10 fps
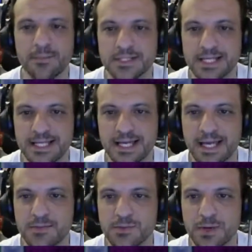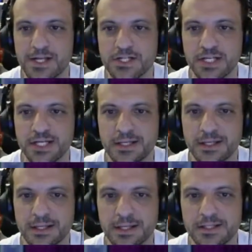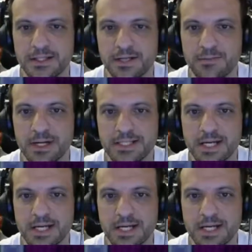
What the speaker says: Second-hand games were actually Dynamite